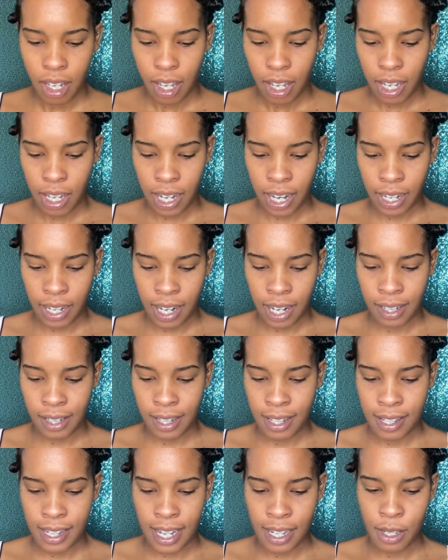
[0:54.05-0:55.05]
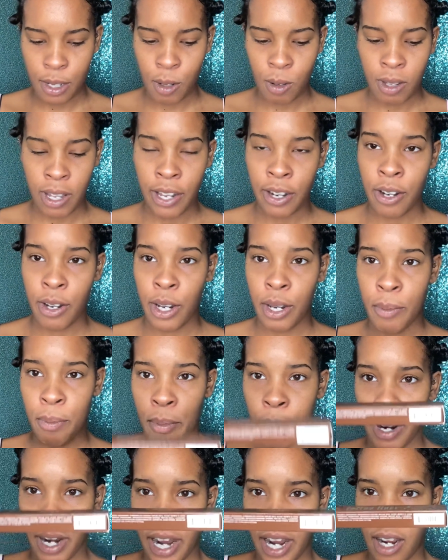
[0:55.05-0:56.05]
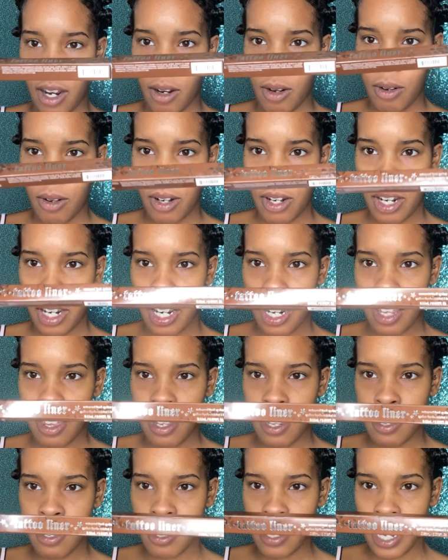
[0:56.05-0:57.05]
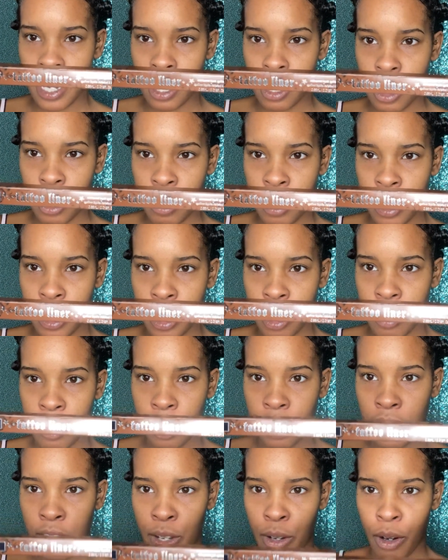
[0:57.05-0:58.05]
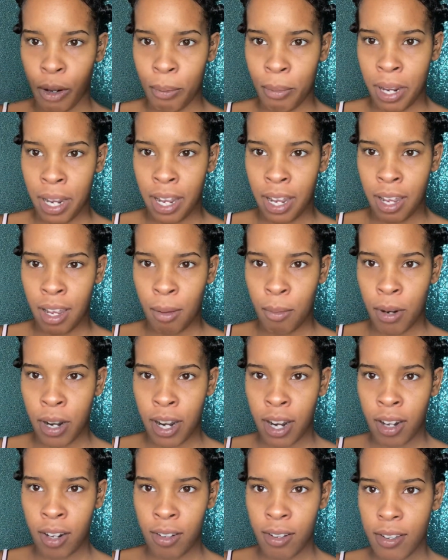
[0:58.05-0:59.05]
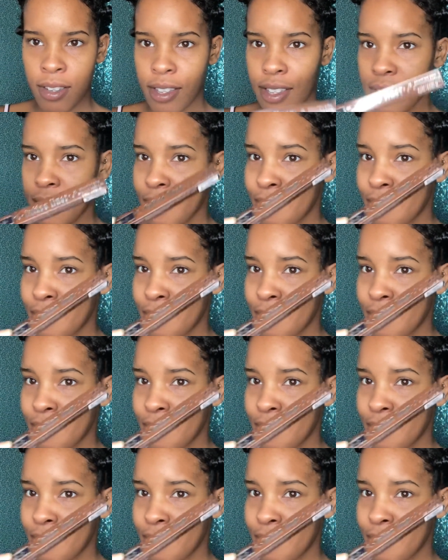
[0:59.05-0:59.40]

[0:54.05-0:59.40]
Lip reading: And I got the tattoo liner in brown. This is actually currently on my eyebrows.